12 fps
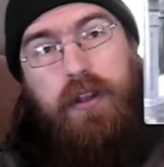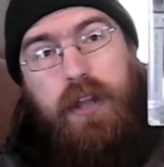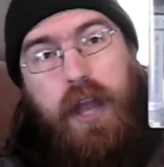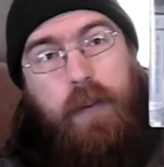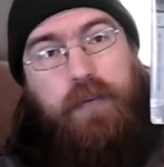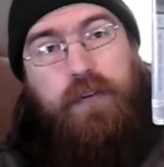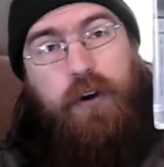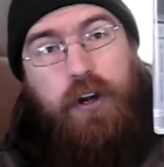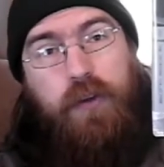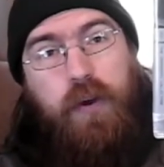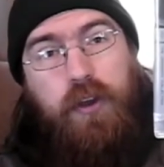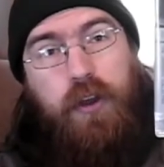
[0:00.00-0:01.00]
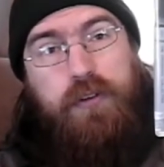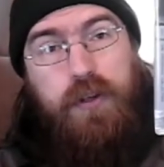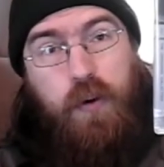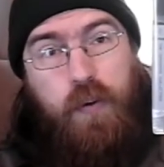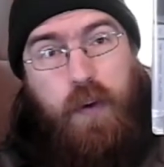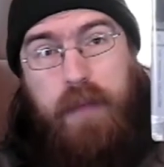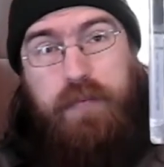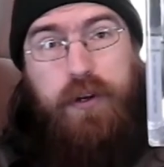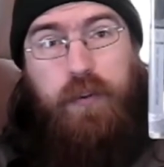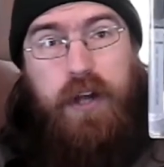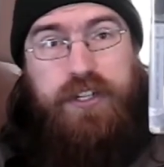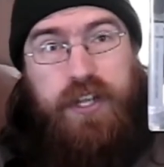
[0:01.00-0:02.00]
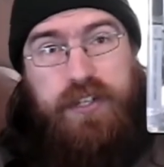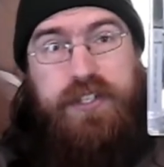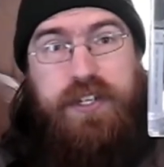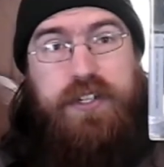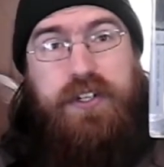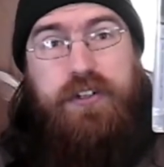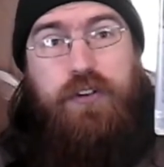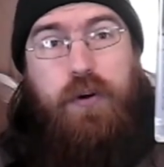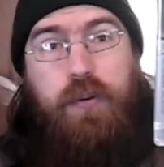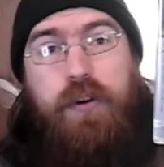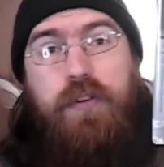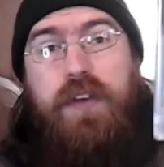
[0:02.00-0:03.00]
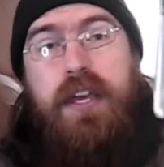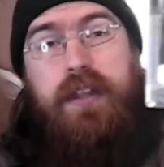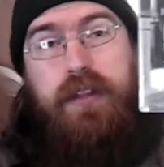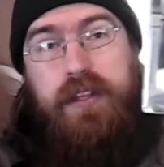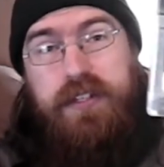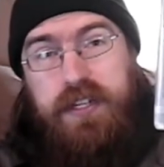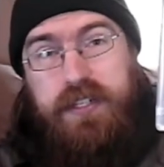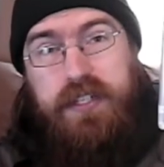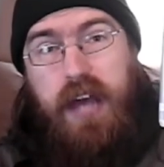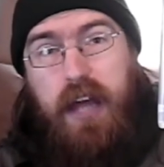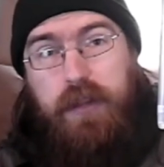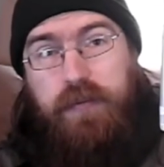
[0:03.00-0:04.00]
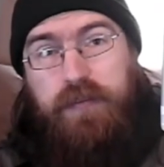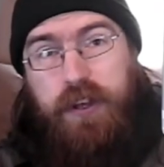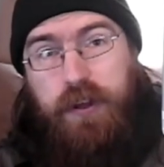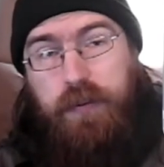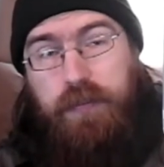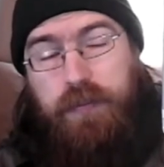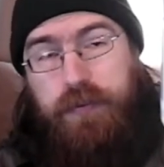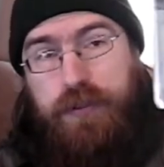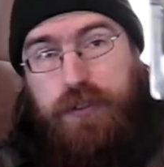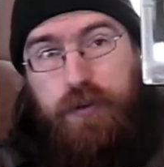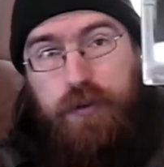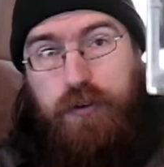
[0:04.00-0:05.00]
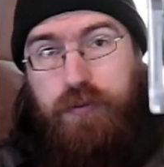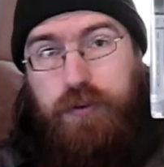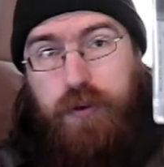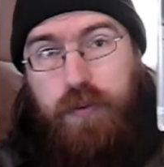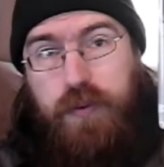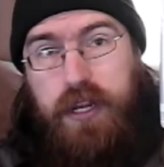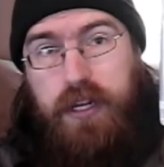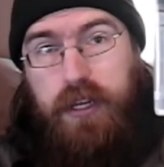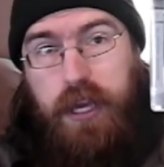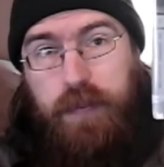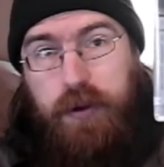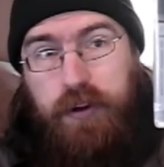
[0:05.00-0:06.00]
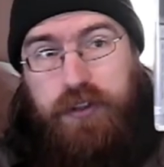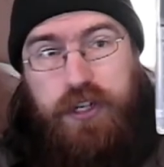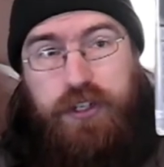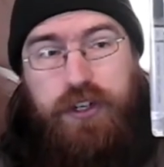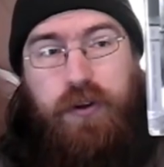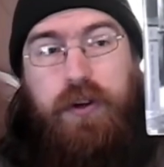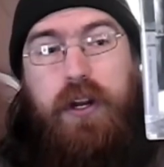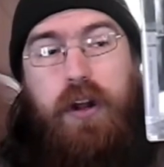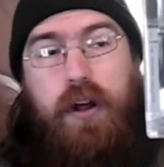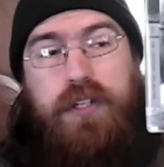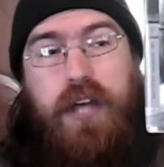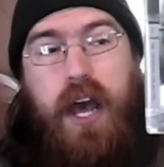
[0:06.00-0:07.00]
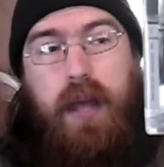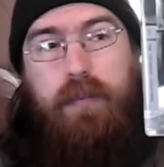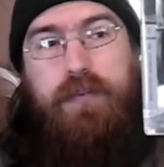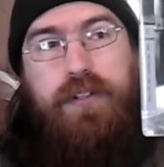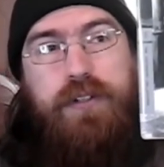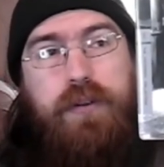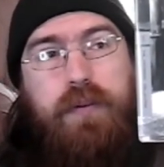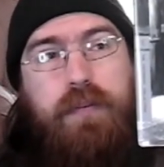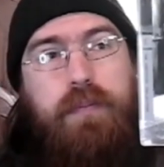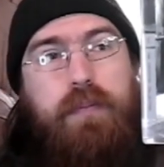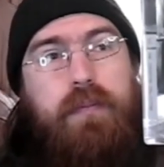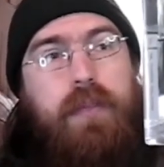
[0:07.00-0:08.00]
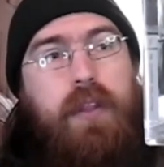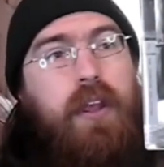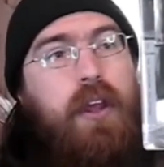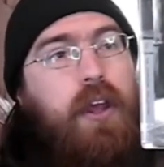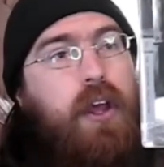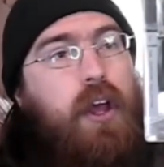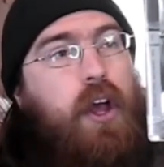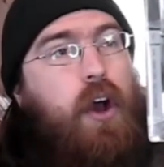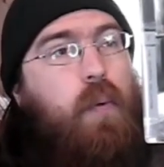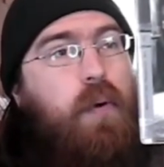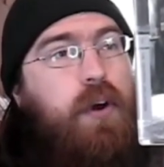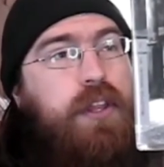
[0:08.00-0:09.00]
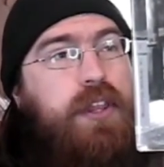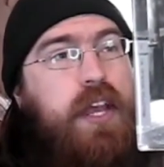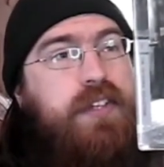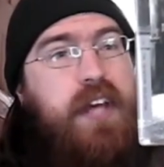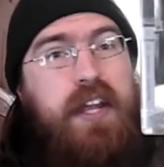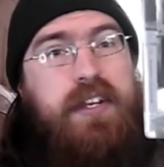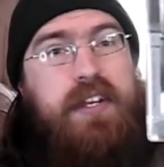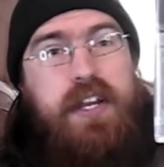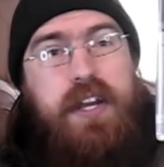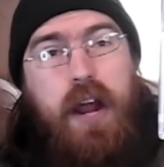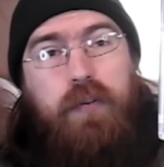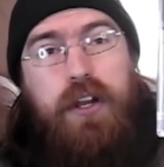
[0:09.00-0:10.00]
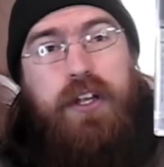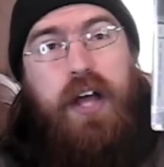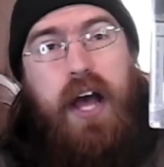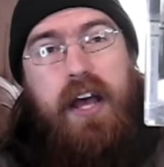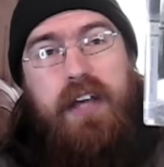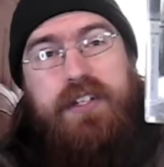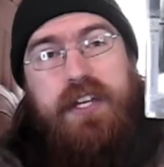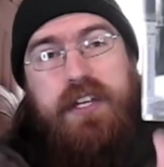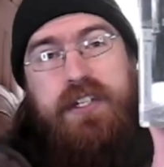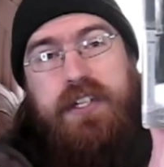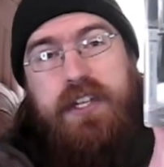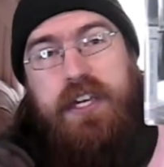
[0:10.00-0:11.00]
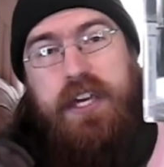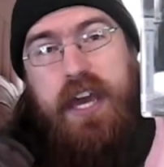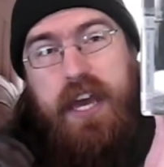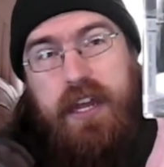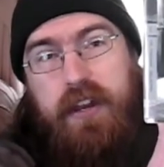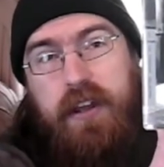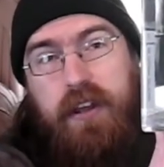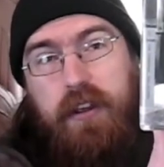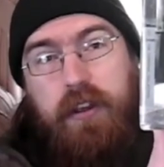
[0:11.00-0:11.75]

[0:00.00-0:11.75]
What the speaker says: Now, before anyone goes, oh, I'm going to watch that since it's a short movie, this is a silent film. So you do need to keep your attention on it at all times. One of the things I did not realize is The Kid